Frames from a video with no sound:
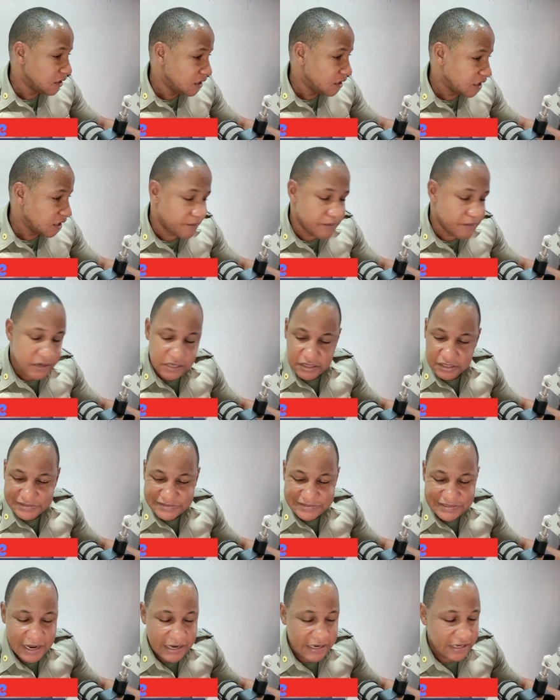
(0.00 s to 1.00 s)
coming in and
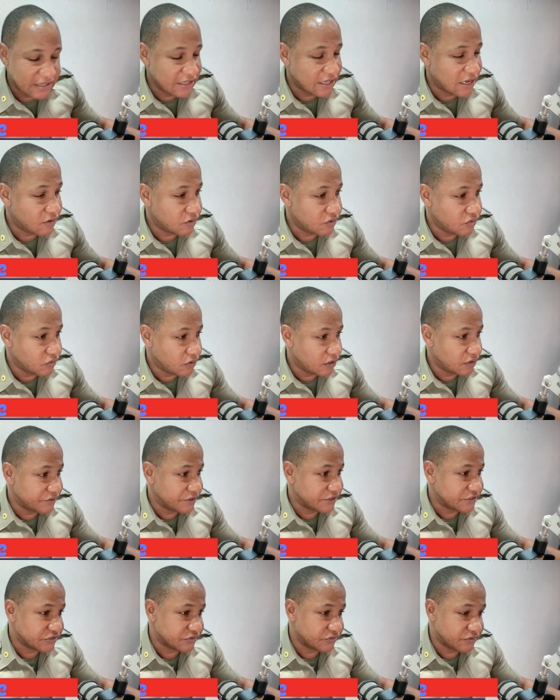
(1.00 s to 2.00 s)
dining in our local
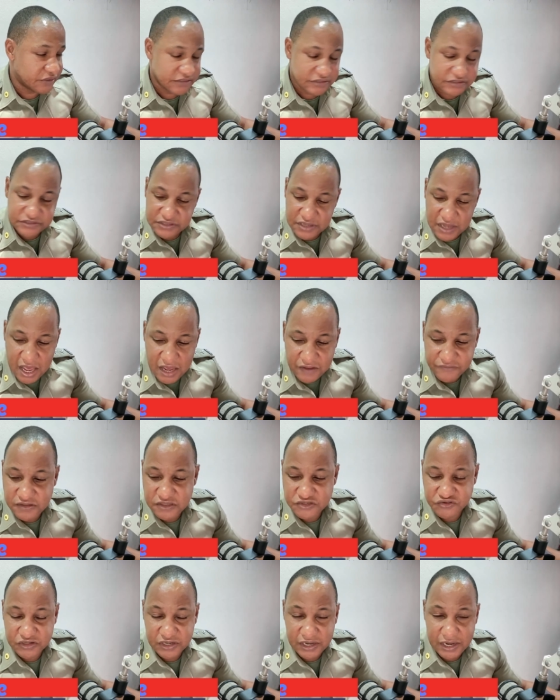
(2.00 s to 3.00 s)
restaurants, having a
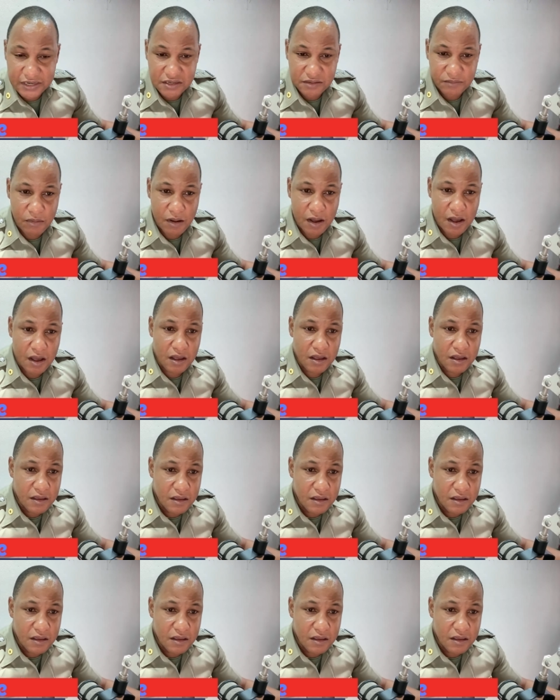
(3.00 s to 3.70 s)
drink at the bar,